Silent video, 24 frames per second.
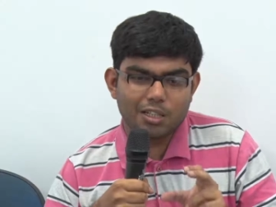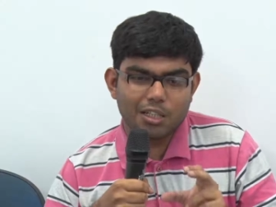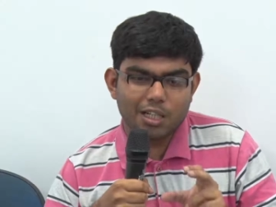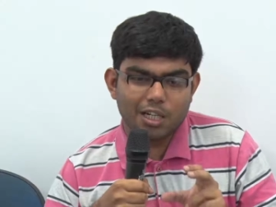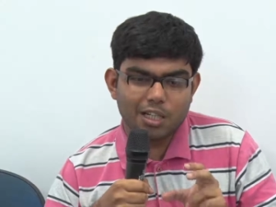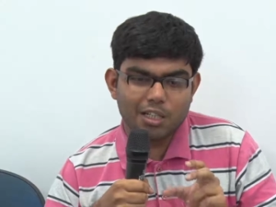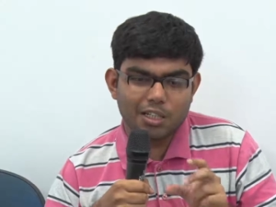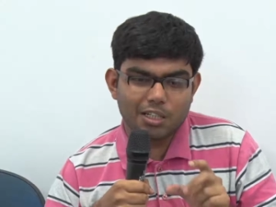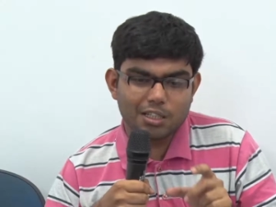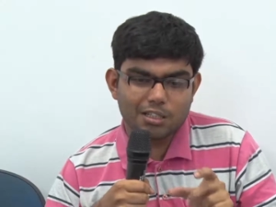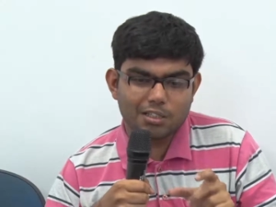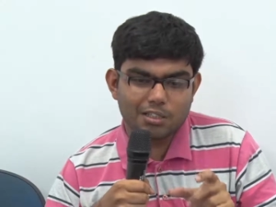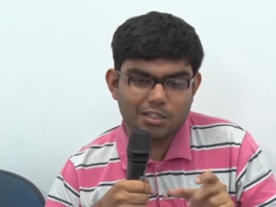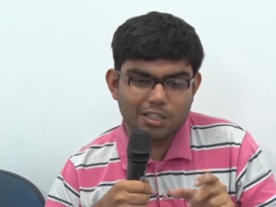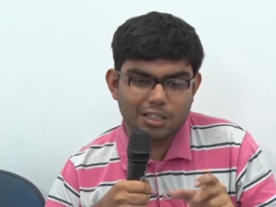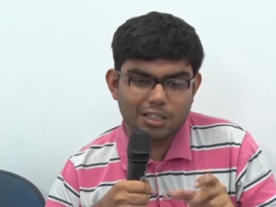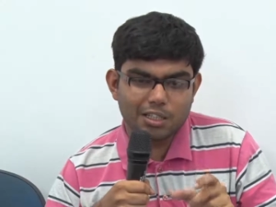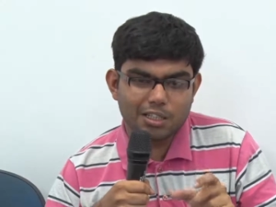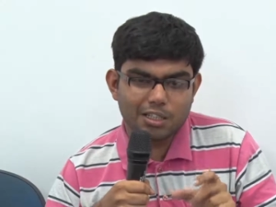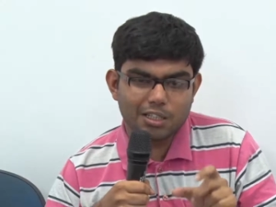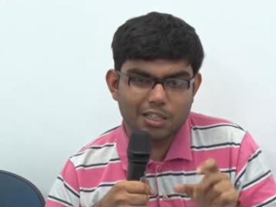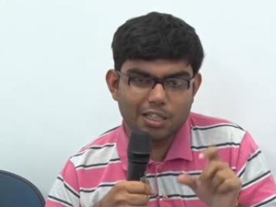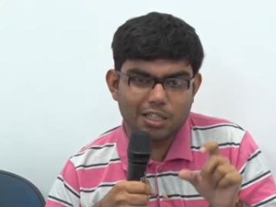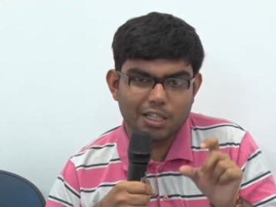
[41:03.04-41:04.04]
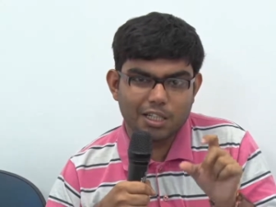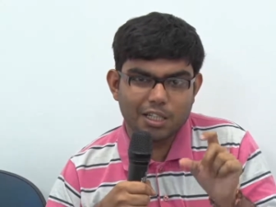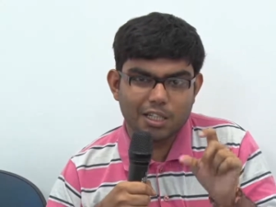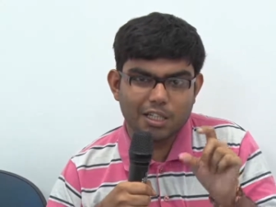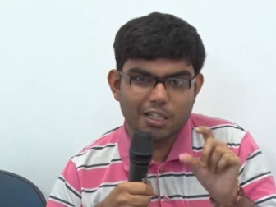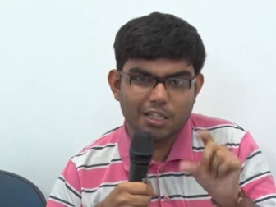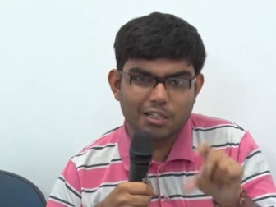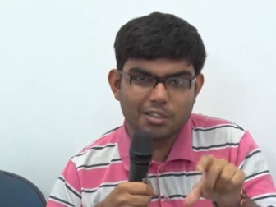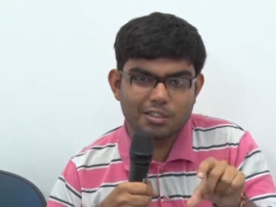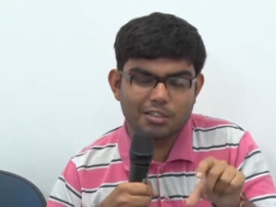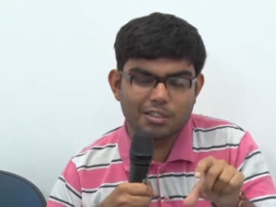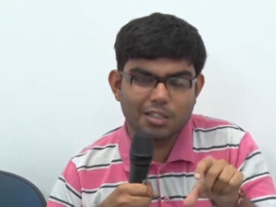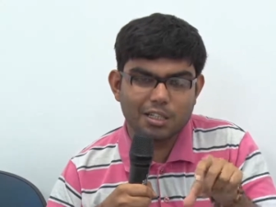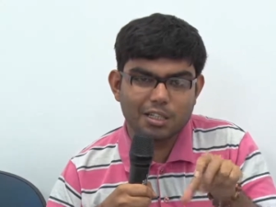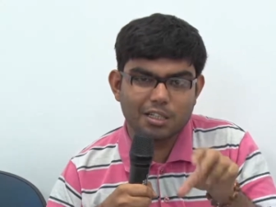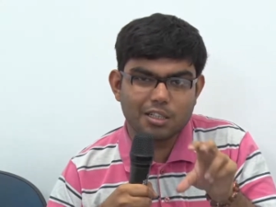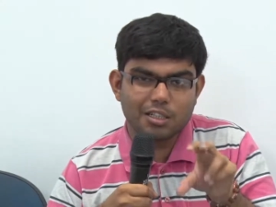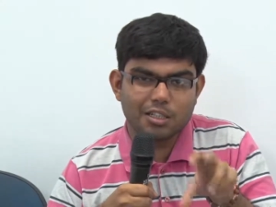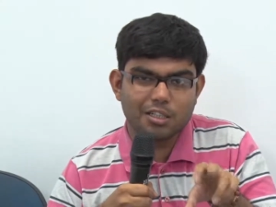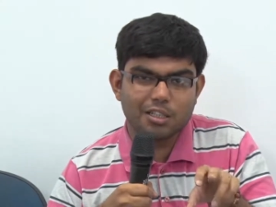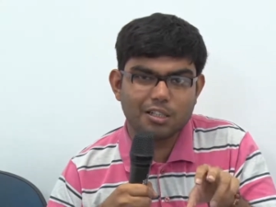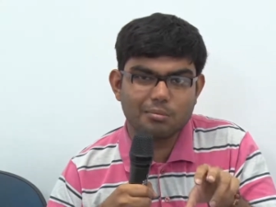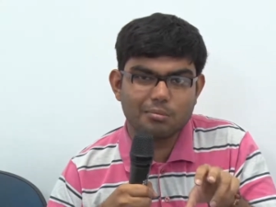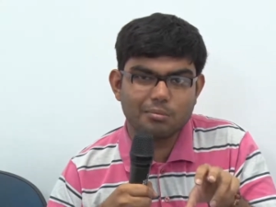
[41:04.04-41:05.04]
understand the errors that
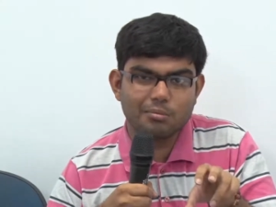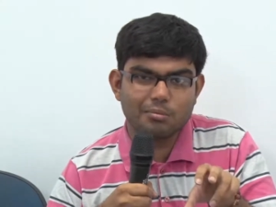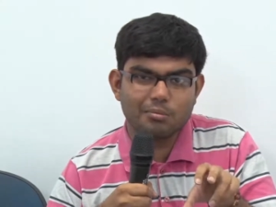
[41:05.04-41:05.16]
come,